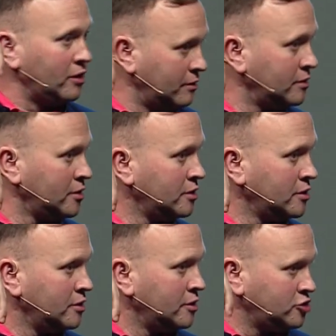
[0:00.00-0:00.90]

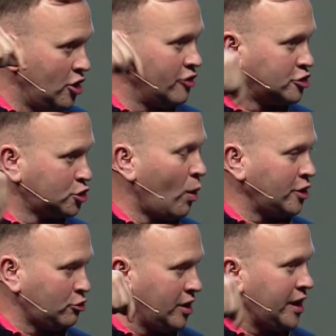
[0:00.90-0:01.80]
Do you know there's
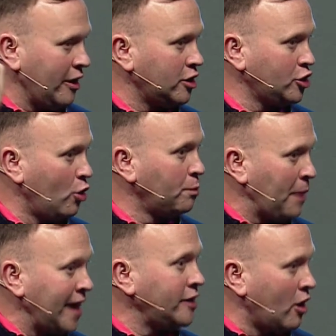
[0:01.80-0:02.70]
23 karat gold
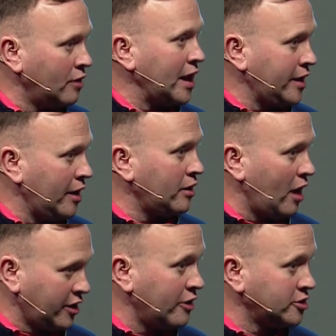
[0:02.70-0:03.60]
paint on that car-
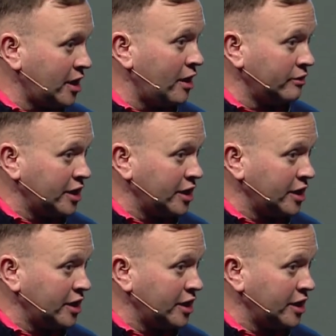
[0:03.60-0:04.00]
carousel?